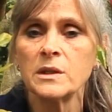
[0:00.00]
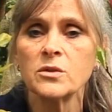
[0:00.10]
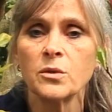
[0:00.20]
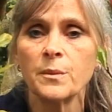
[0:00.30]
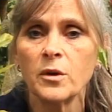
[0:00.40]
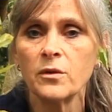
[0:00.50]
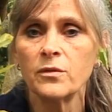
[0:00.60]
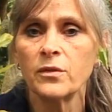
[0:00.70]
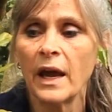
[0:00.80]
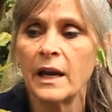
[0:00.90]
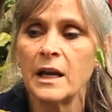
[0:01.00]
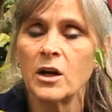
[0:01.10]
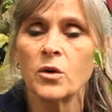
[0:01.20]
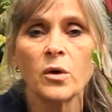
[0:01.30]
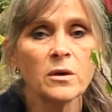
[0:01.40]
is remove
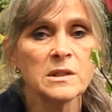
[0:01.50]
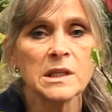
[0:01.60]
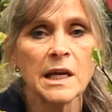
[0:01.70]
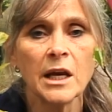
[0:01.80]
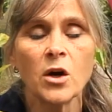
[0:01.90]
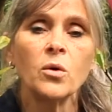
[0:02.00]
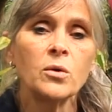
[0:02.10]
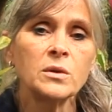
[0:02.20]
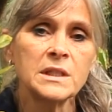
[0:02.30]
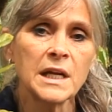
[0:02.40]
any crossing or